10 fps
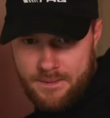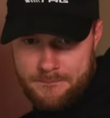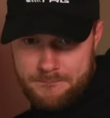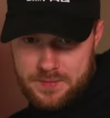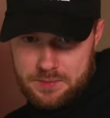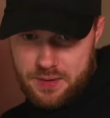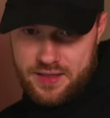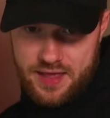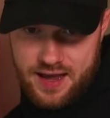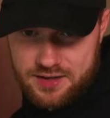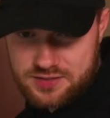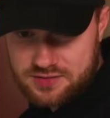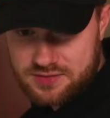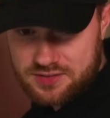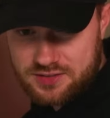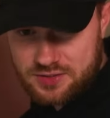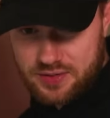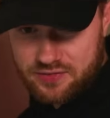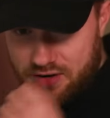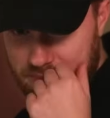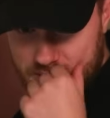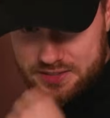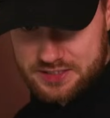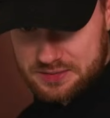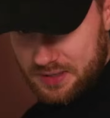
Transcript: You bet in the house on your 25 predictions, mate.